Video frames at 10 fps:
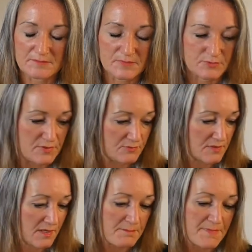quilt
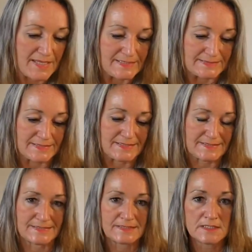that I made, and it's
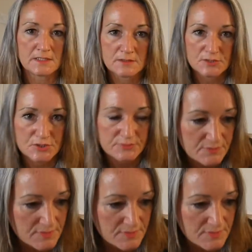a large quilt.